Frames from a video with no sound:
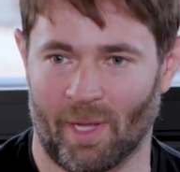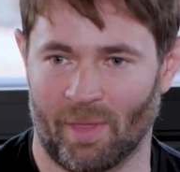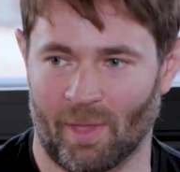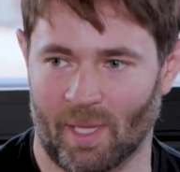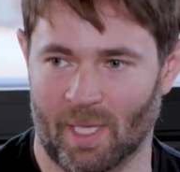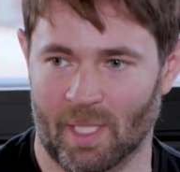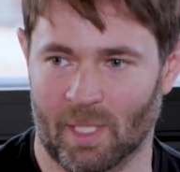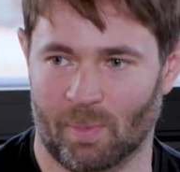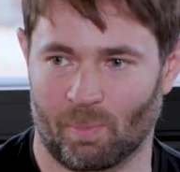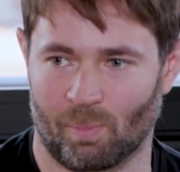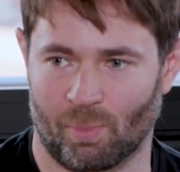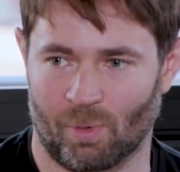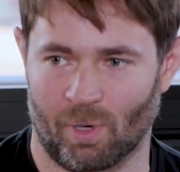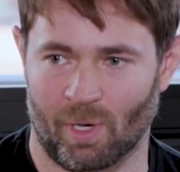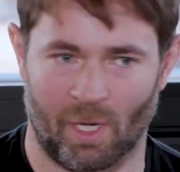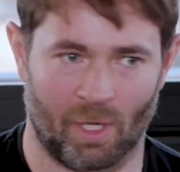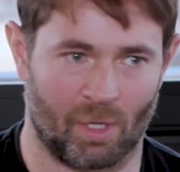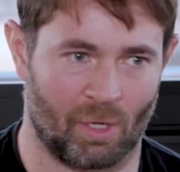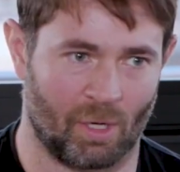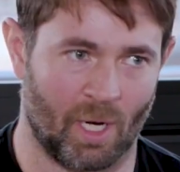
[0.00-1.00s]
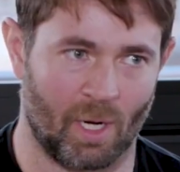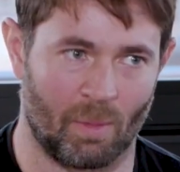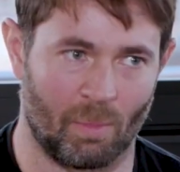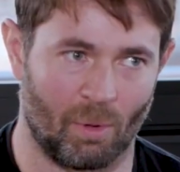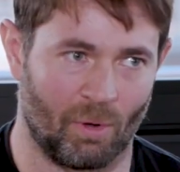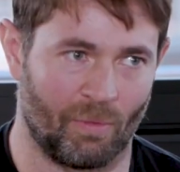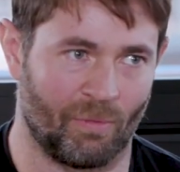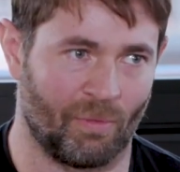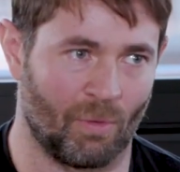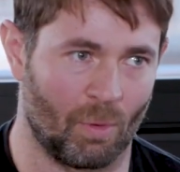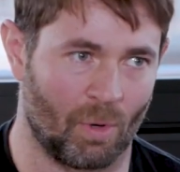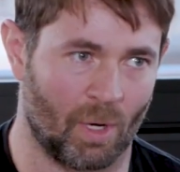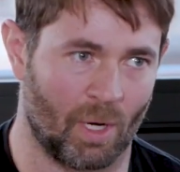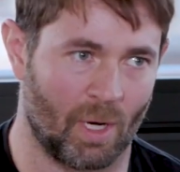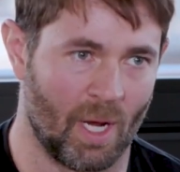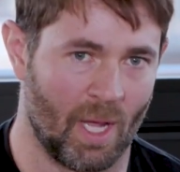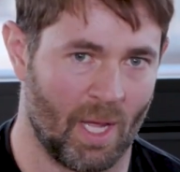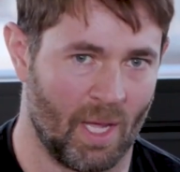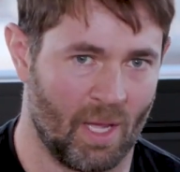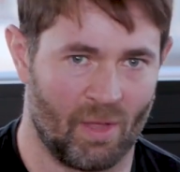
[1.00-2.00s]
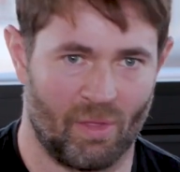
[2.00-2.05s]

And I think that's pretty incredible for